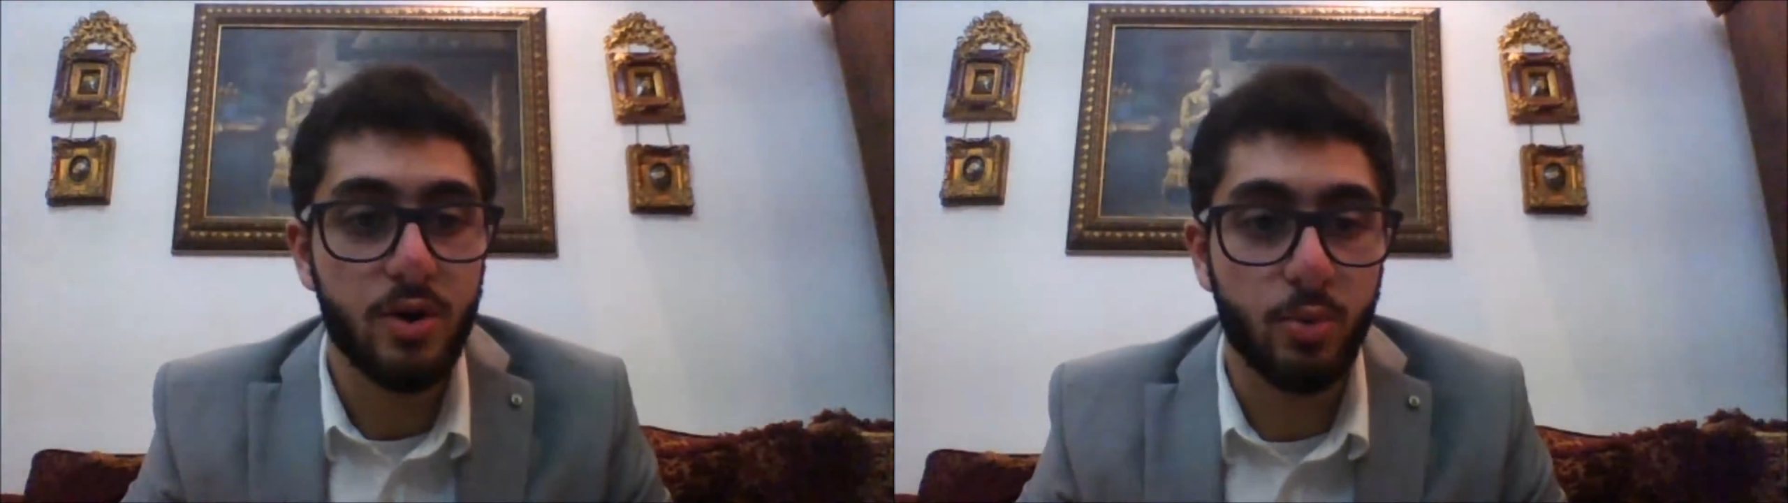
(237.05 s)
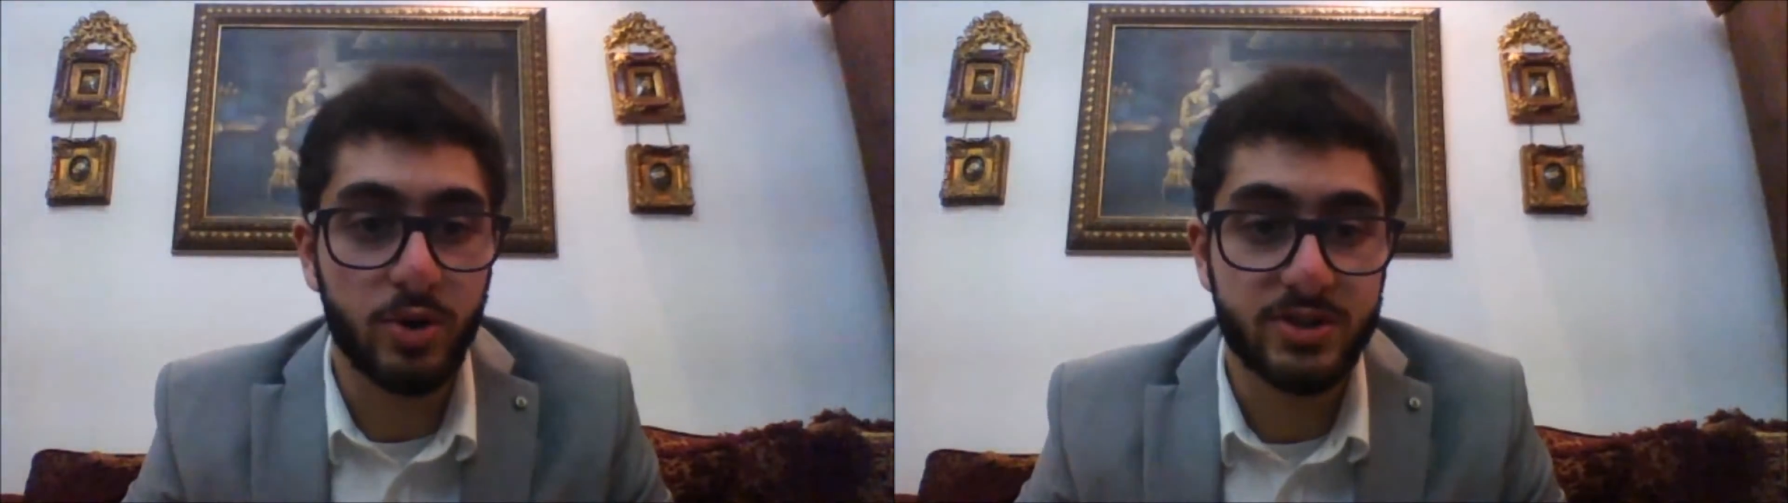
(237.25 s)

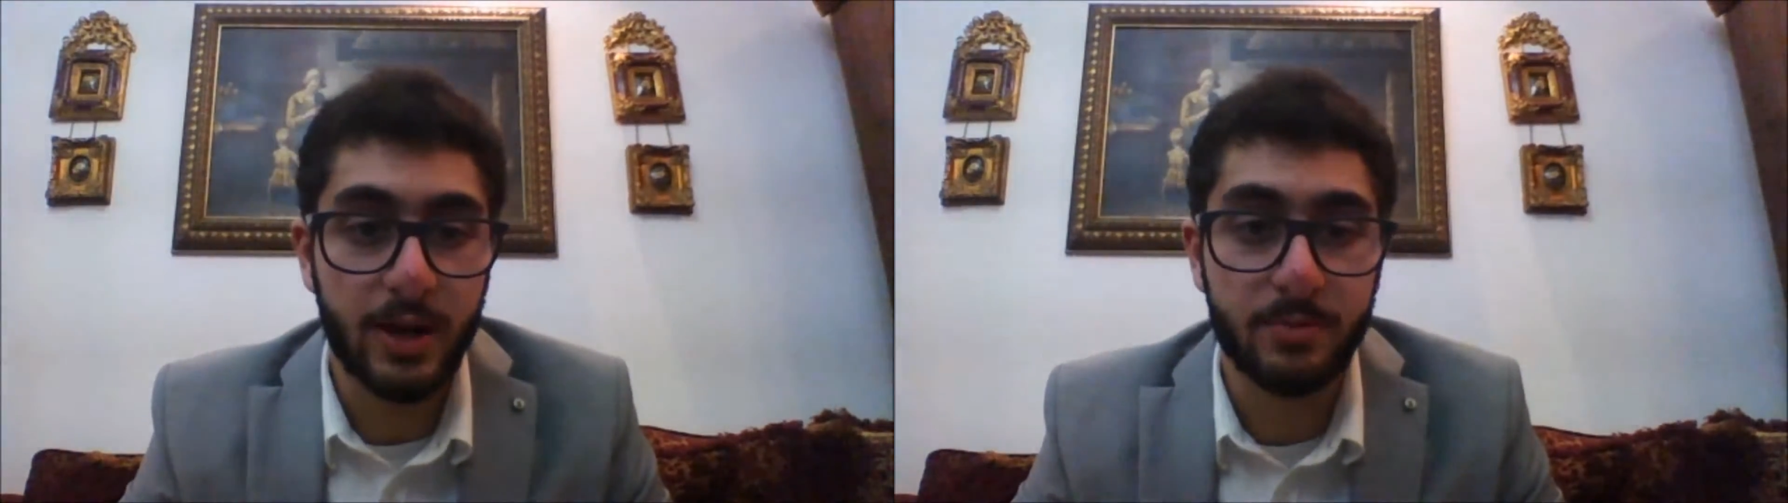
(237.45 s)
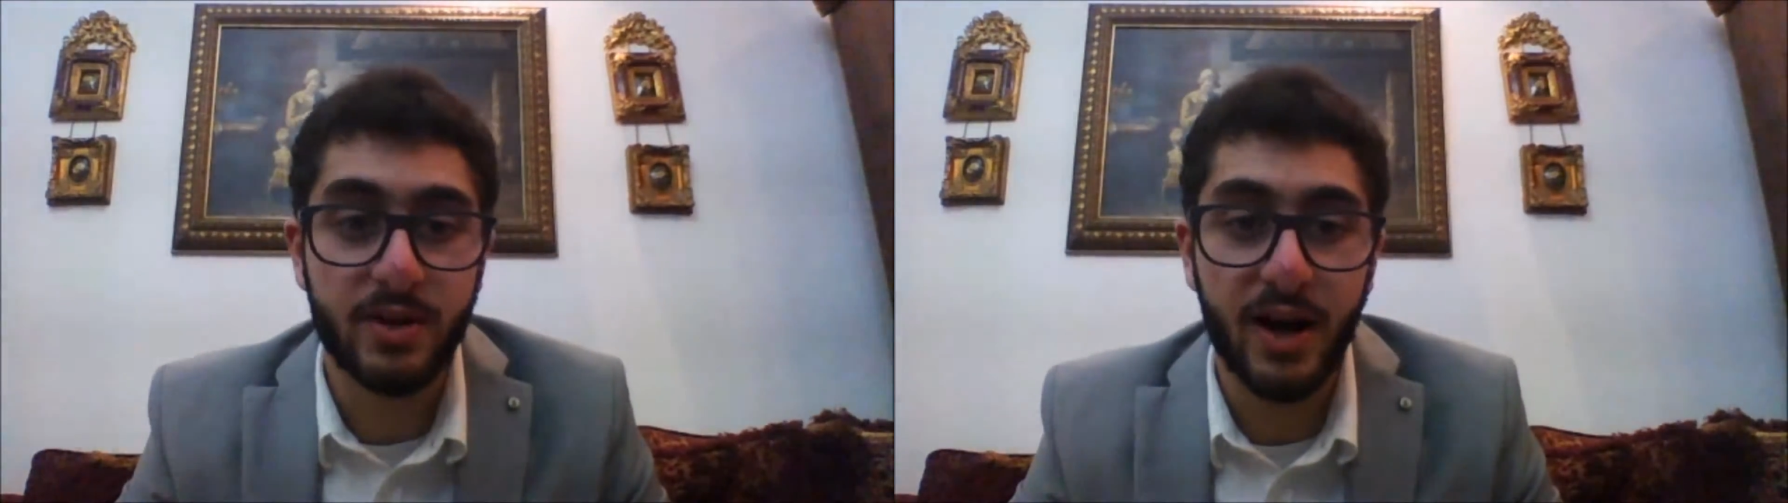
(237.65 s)
which
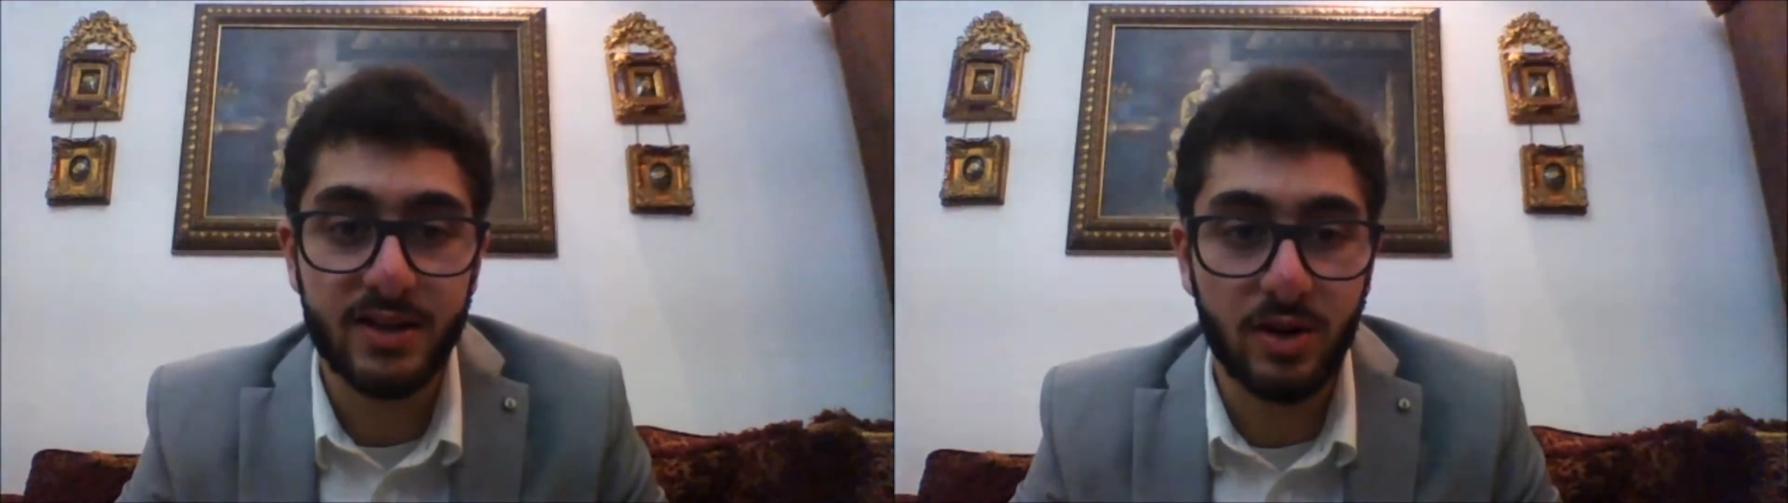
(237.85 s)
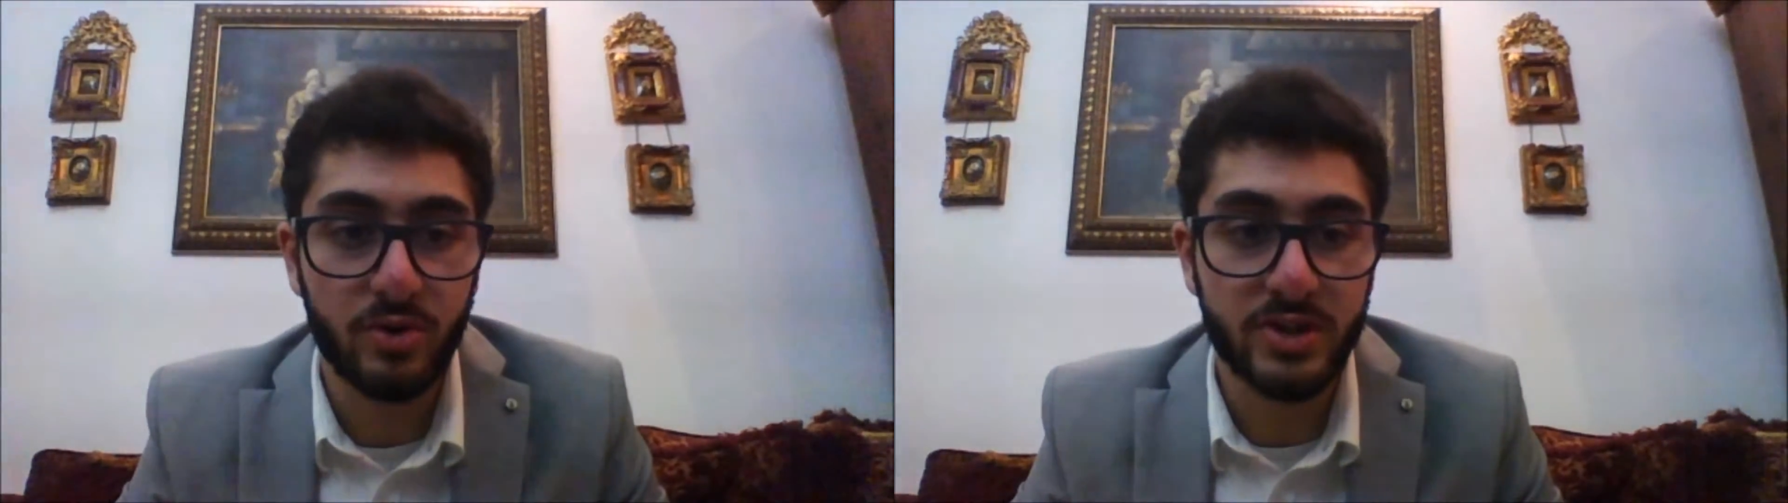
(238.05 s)
helped guide
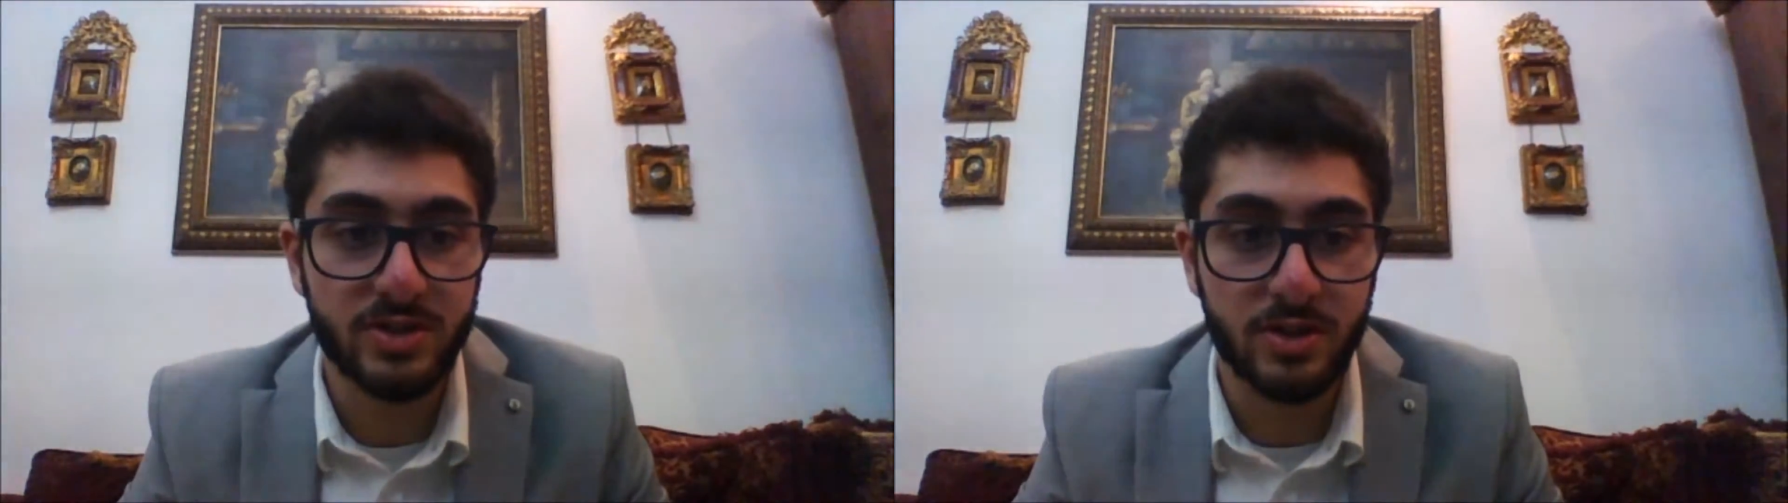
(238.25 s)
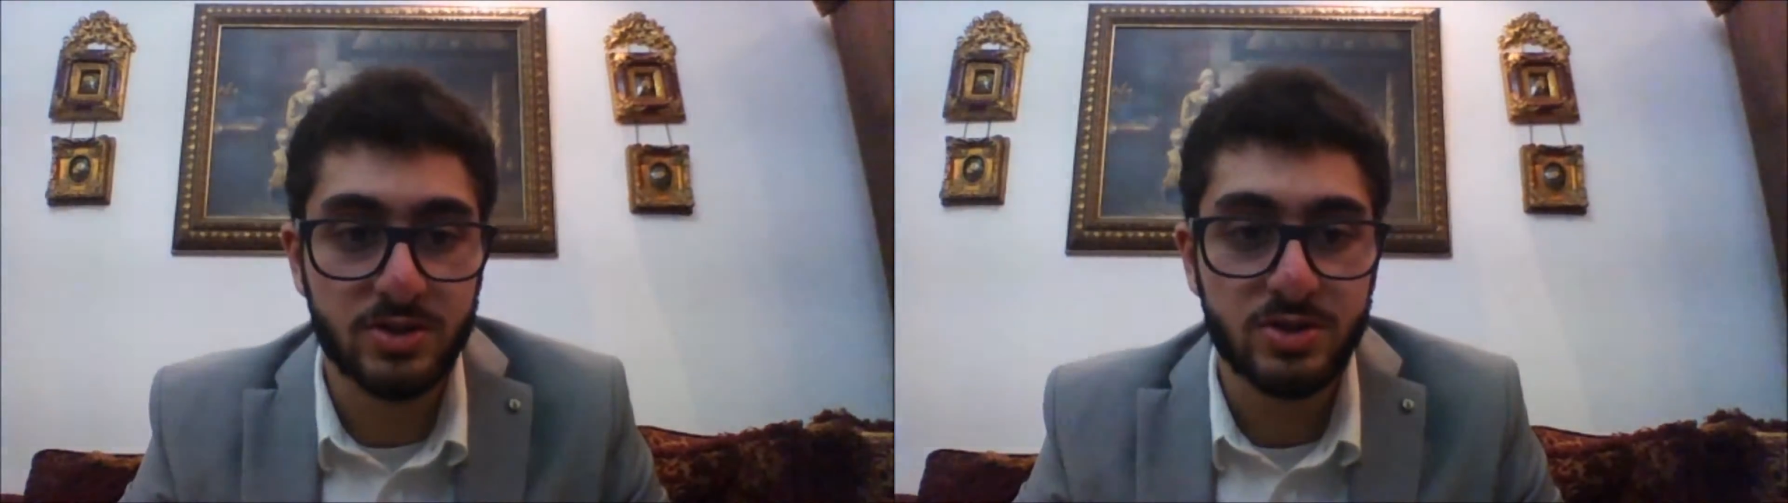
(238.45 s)
our
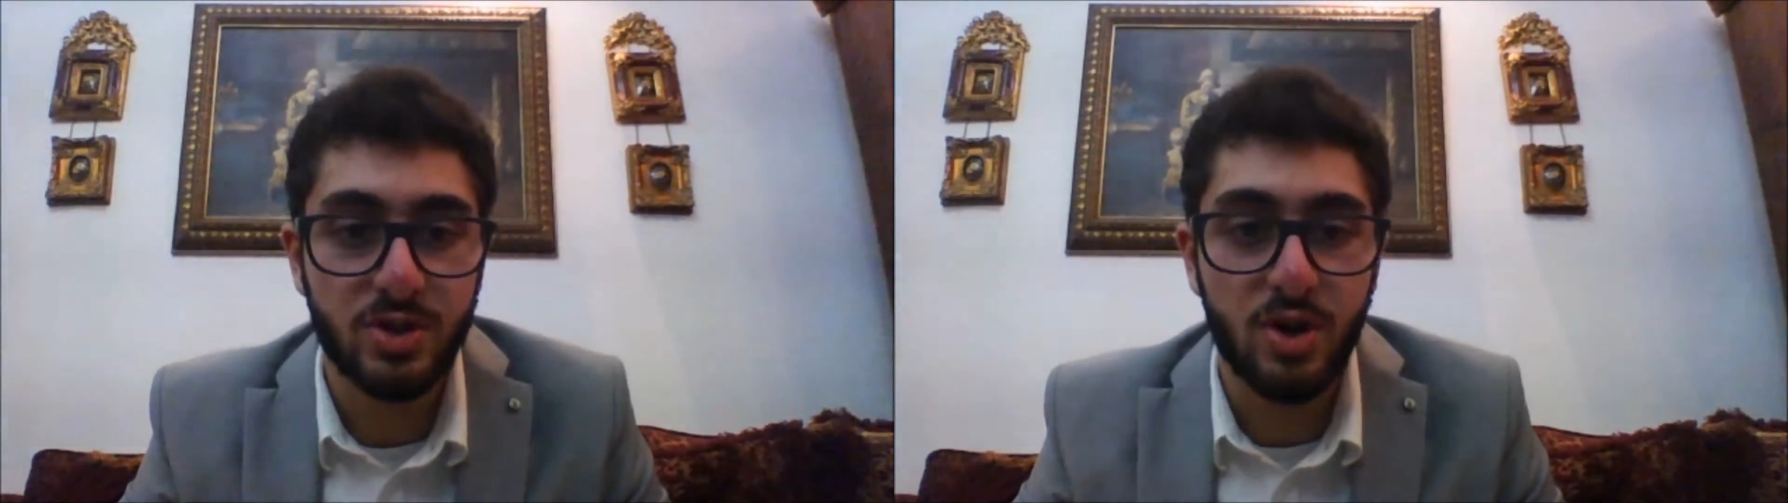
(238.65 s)
research.